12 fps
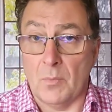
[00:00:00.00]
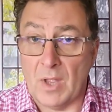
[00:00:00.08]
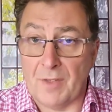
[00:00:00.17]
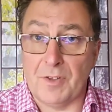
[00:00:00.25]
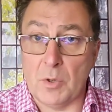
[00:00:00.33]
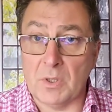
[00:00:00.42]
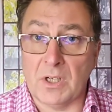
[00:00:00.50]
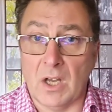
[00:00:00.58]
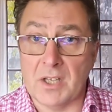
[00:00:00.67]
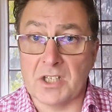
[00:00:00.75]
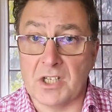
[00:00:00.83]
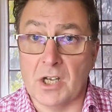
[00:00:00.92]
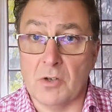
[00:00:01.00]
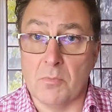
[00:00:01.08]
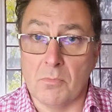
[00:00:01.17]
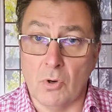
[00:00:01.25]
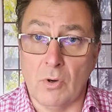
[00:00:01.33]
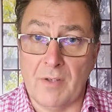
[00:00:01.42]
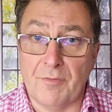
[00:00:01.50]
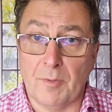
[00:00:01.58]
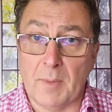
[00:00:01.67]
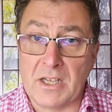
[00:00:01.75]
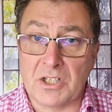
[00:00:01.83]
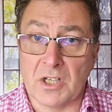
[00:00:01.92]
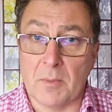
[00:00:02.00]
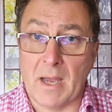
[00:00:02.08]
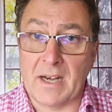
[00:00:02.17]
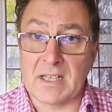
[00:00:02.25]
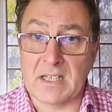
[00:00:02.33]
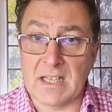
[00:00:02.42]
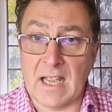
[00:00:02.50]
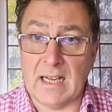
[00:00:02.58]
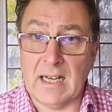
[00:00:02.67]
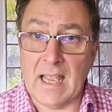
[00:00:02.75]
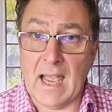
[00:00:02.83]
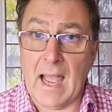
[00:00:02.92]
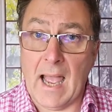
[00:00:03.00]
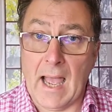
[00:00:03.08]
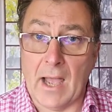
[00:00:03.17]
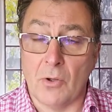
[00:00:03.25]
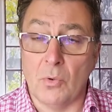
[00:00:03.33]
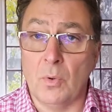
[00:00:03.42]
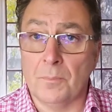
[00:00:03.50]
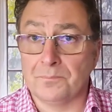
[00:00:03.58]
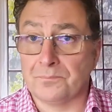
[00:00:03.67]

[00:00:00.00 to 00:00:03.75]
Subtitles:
If you would like to know more information about exactly how